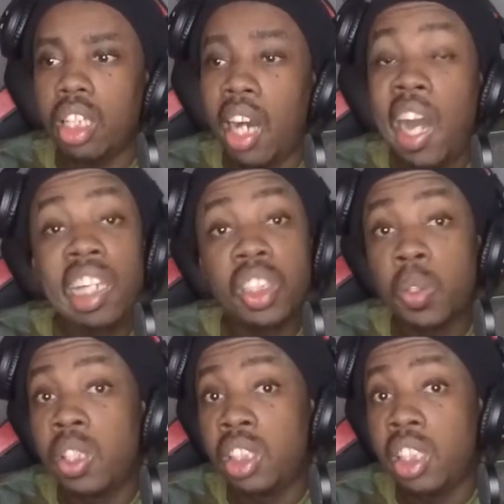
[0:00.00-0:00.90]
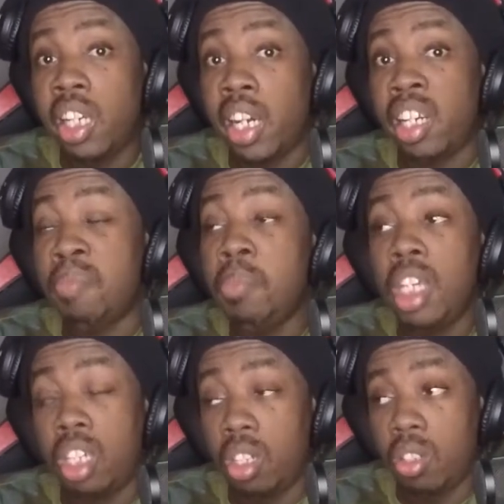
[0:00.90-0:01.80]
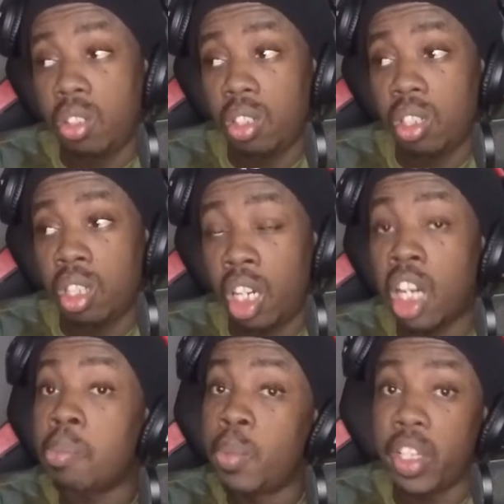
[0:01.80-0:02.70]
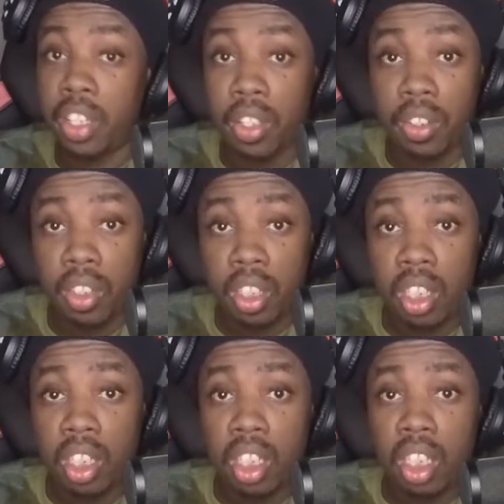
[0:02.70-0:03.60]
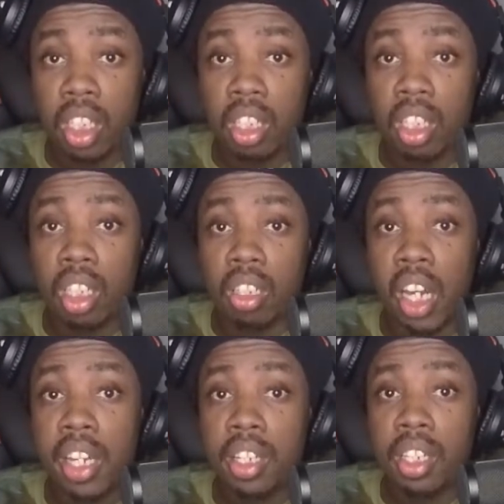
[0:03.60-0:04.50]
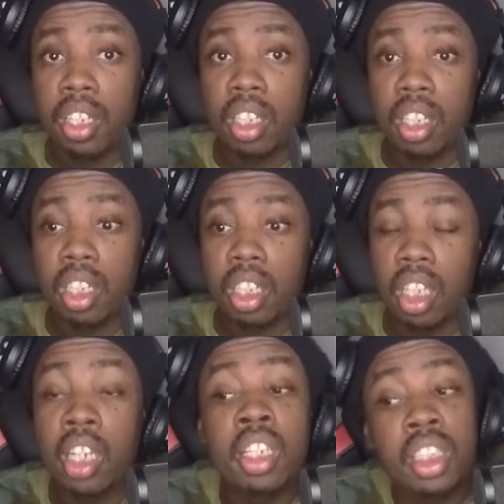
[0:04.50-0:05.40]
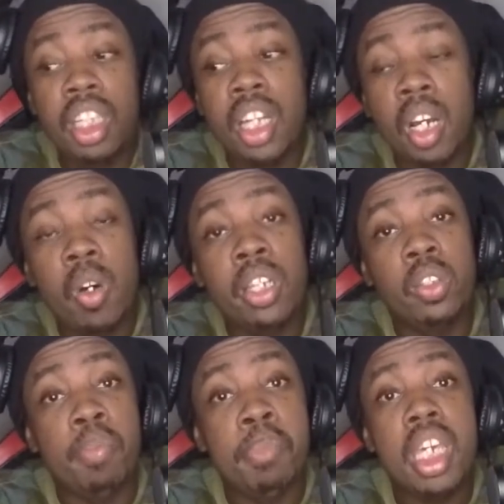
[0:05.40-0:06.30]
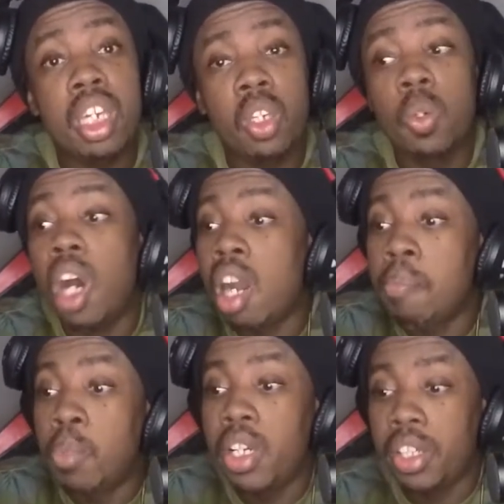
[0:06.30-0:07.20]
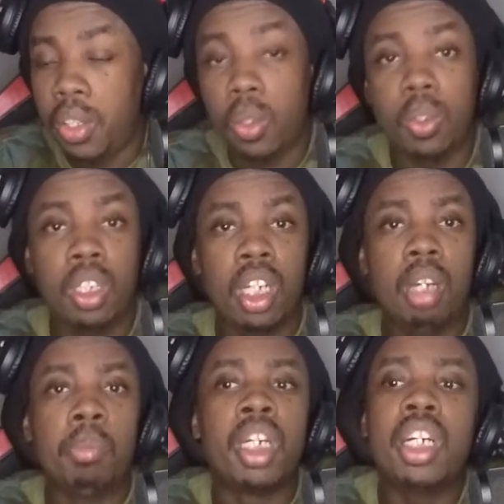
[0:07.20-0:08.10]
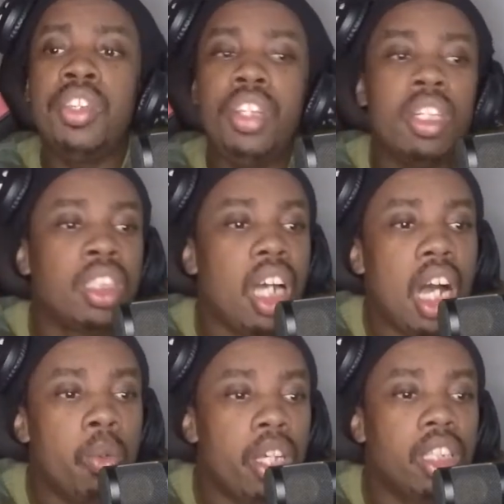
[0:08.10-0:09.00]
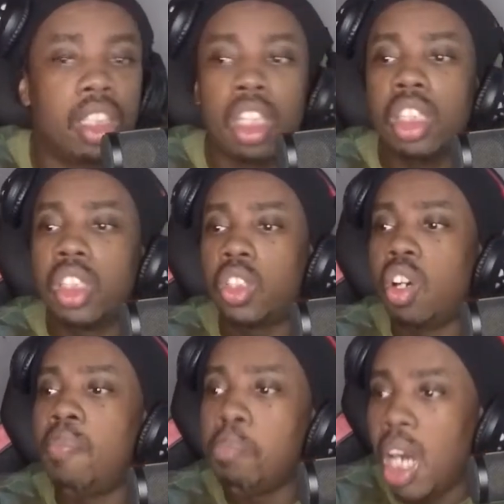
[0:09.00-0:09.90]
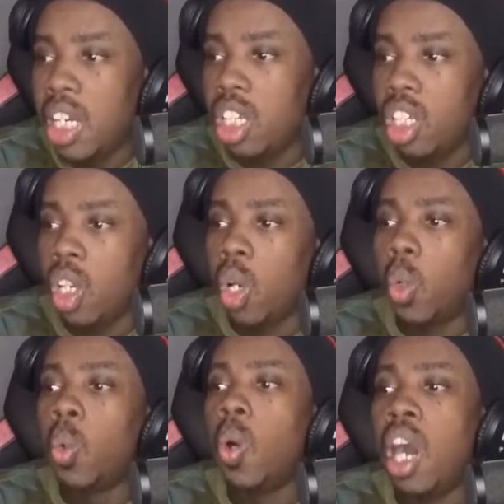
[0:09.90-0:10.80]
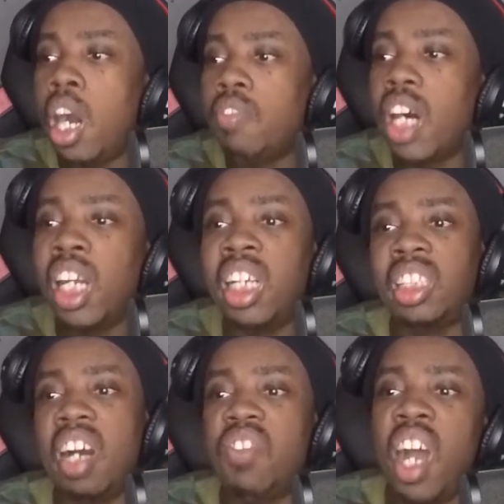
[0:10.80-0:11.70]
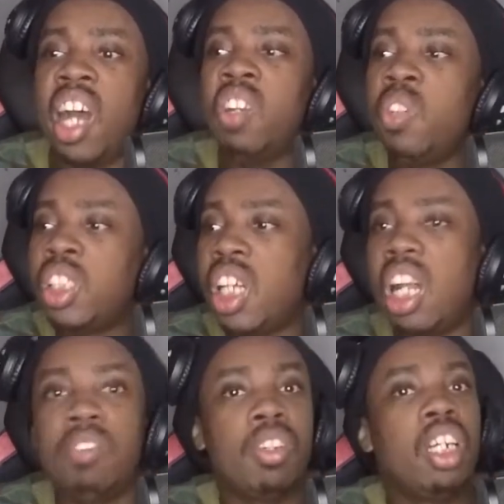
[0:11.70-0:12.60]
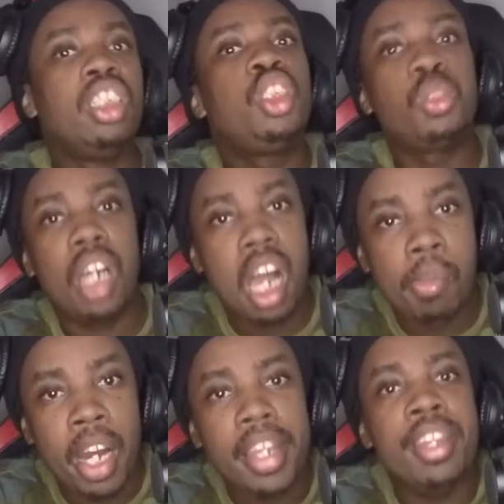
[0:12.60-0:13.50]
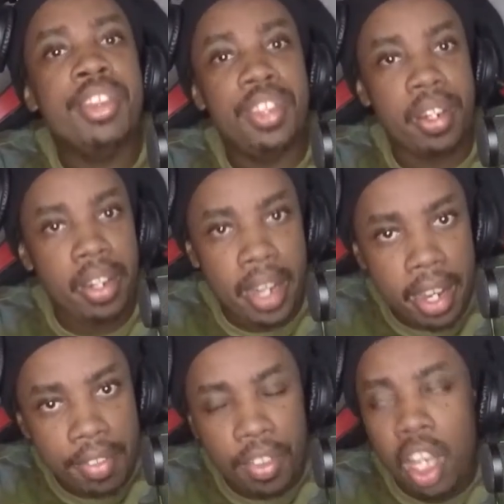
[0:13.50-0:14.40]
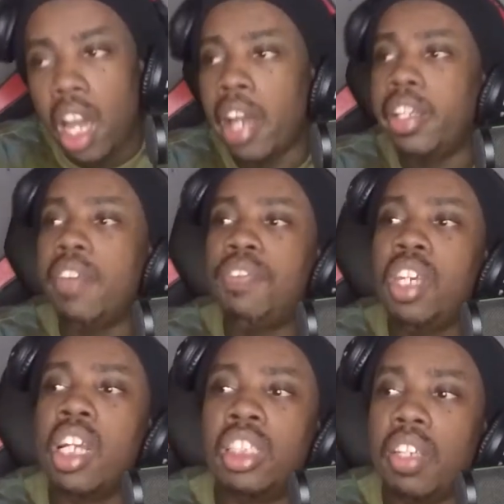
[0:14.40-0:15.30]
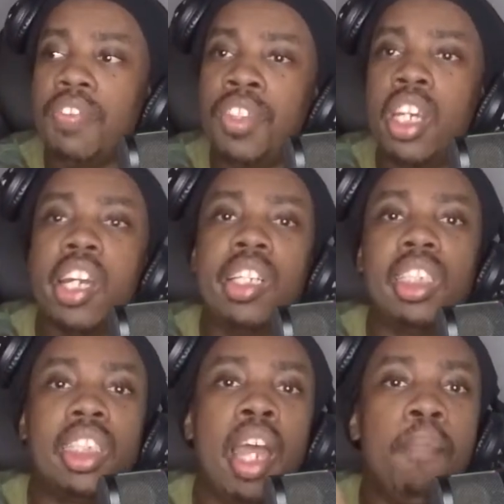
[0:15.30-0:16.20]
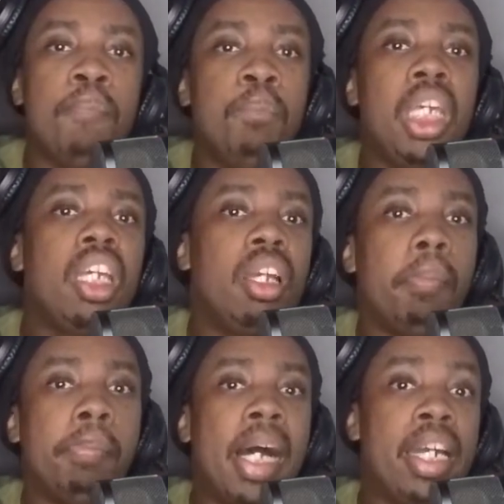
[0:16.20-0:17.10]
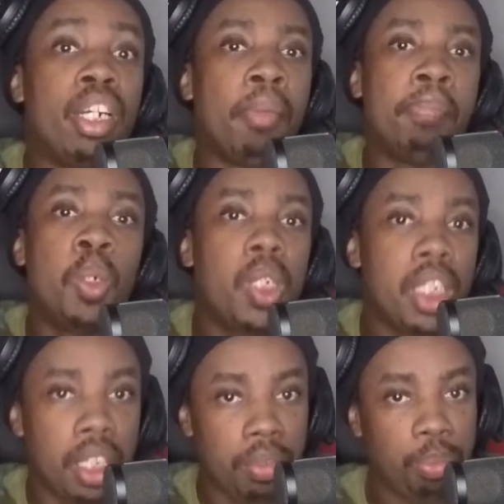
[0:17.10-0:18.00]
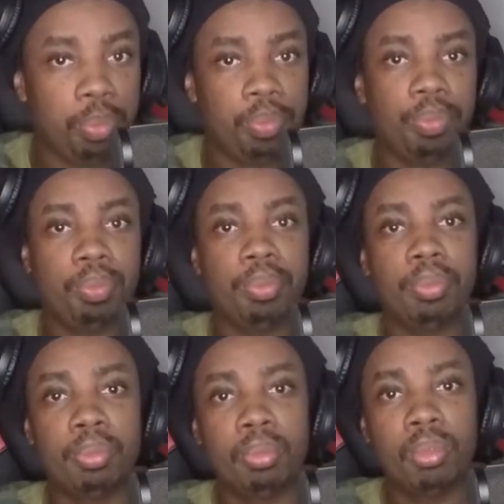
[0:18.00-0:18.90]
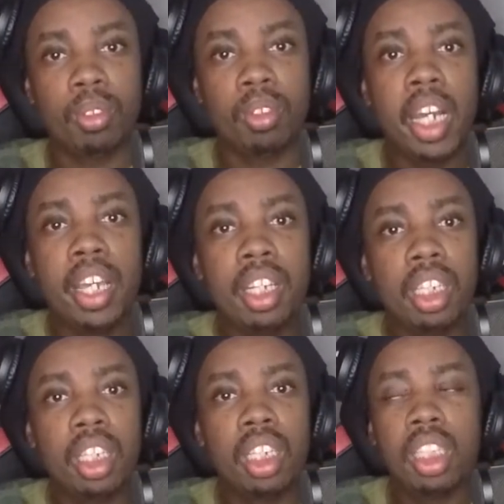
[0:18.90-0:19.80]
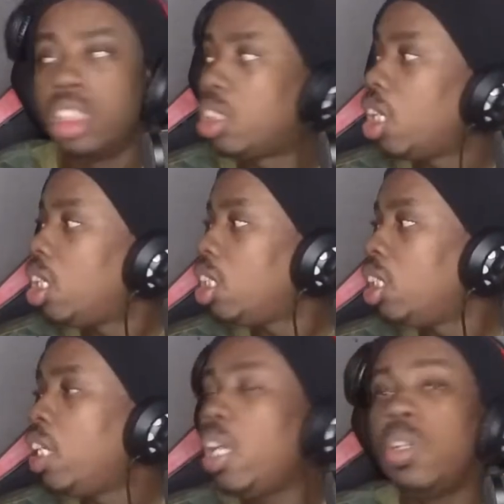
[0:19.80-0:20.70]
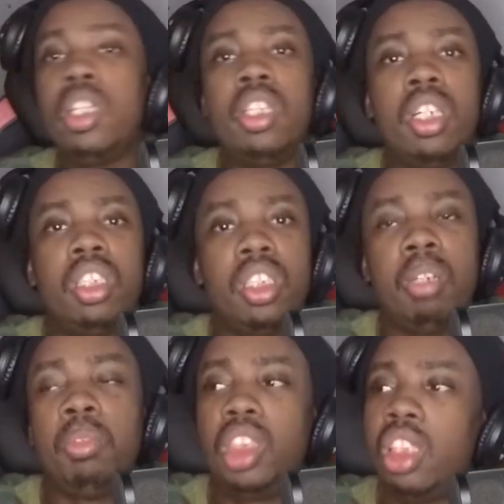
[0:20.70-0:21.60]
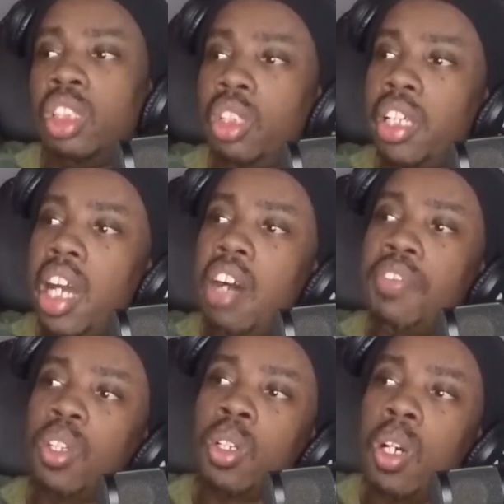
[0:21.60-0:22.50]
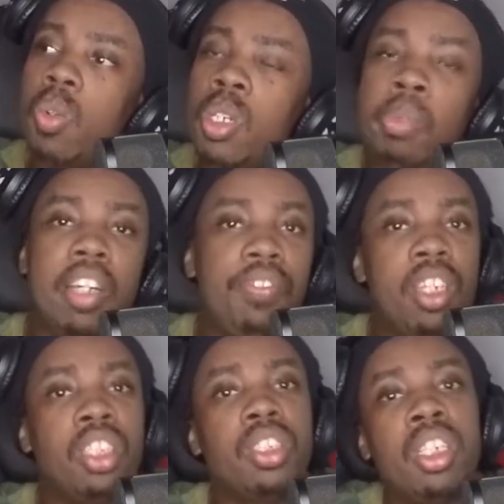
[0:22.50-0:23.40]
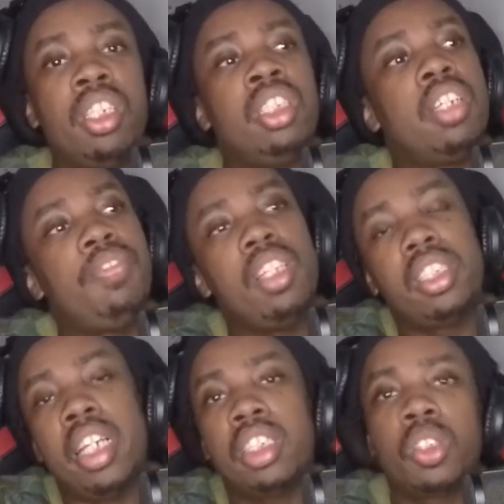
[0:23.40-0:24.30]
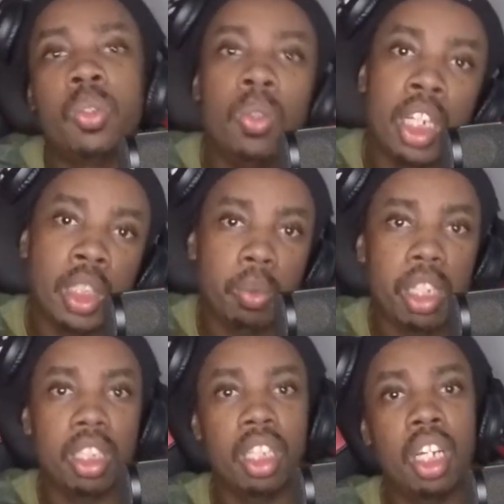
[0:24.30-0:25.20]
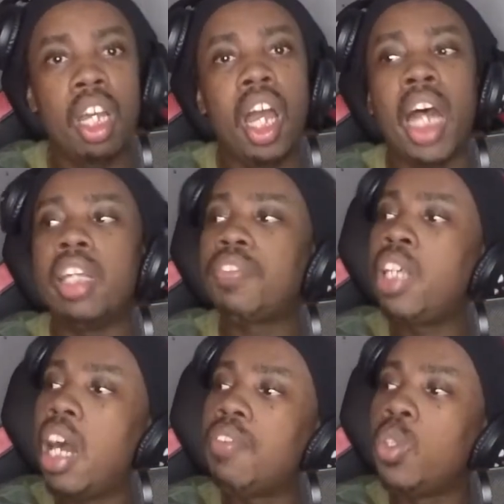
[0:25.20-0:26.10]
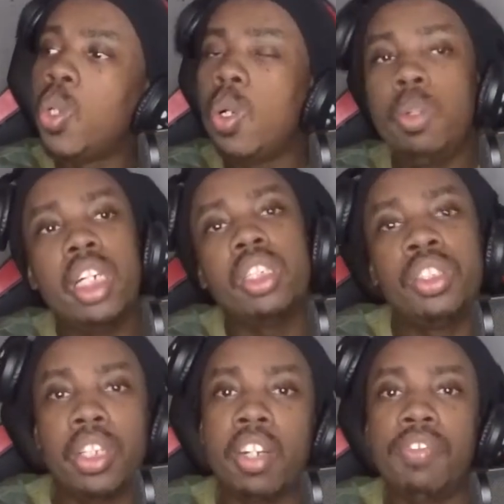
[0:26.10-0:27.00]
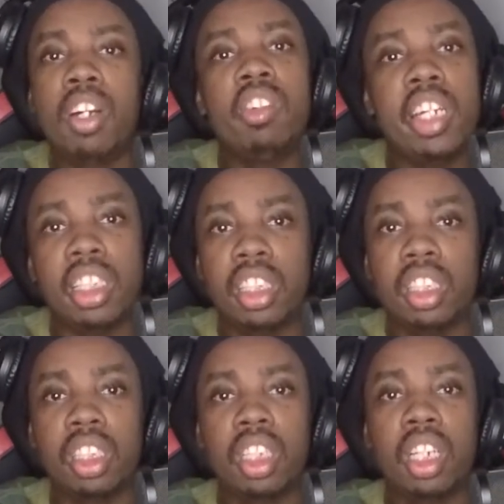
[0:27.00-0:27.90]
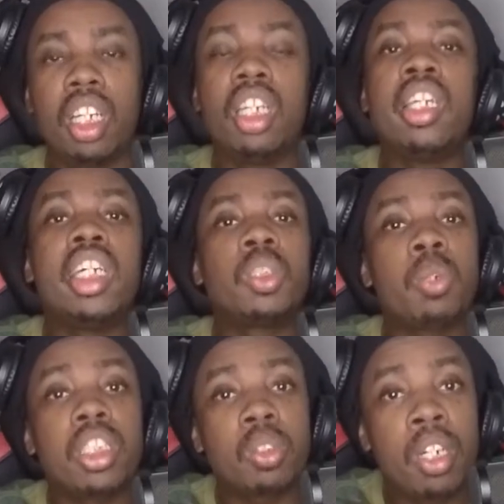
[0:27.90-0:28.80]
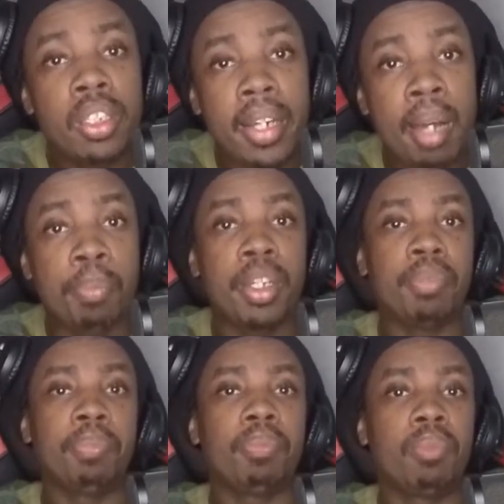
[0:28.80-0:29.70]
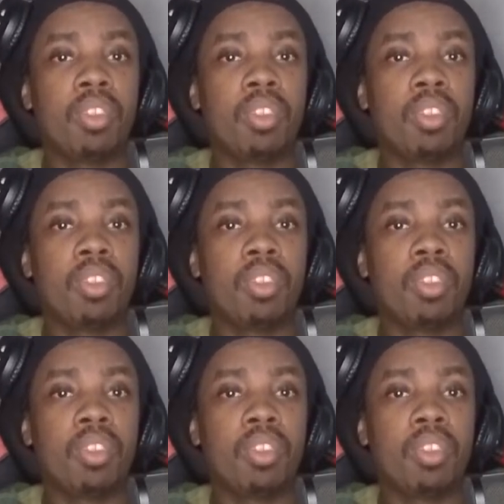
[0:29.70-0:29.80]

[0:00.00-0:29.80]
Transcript: High school is either going to make you or break you, right? It is either going to make you or break you, because there's always somebody who have a lot of unresolved trauma in their life, and they feel as if they are this big bad bully, right? So not only does some children have to go home and face certain things, they face it at school as well. And if they have nowhere to turn for rest, guess what's going to happen?